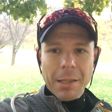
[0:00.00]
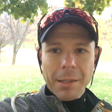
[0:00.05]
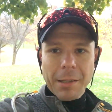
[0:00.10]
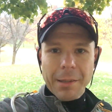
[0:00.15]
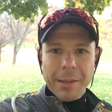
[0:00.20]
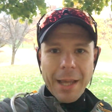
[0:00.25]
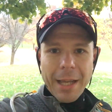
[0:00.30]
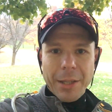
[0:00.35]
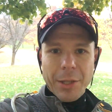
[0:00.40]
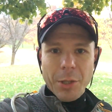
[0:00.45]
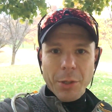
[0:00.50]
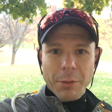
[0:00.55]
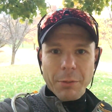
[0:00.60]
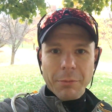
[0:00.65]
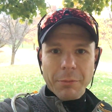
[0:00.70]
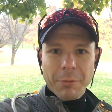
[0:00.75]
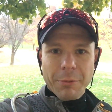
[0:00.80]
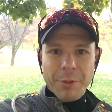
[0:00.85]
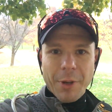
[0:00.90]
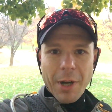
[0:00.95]
Thank you
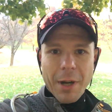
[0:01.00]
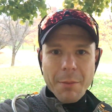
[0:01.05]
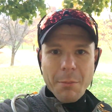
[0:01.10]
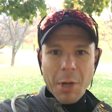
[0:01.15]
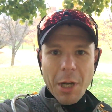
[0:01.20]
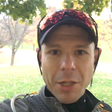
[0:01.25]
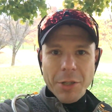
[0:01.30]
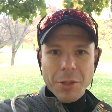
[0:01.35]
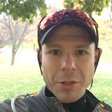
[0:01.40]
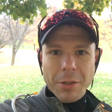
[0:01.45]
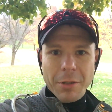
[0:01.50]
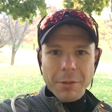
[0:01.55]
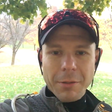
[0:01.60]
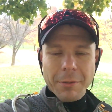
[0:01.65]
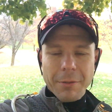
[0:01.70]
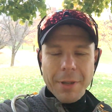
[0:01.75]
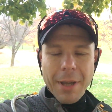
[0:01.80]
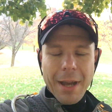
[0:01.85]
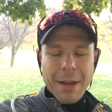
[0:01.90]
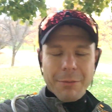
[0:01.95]
very much
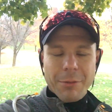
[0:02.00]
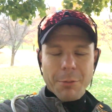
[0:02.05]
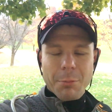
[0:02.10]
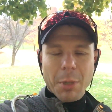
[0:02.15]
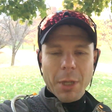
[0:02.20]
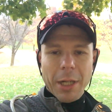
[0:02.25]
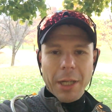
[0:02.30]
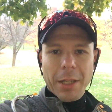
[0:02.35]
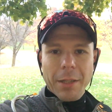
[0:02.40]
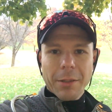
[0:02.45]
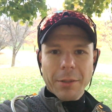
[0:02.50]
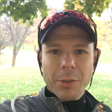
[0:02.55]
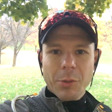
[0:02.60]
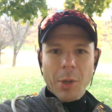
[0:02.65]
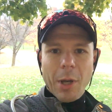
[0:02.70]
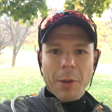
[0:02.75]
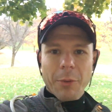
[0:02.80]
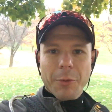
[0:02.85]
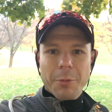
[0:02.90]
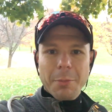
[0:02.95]
to everybody who
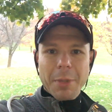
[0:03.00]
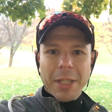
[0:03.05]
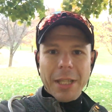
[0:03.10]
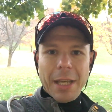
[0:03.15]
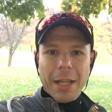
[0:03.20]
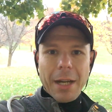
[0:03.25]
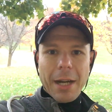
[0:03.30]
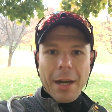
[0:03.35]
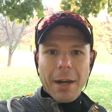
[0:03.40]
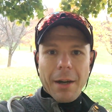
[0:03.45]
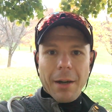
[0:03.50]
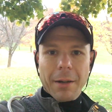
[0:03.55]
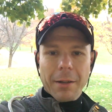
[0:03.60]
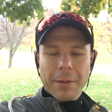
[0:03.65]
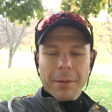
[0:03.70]
helped me get here.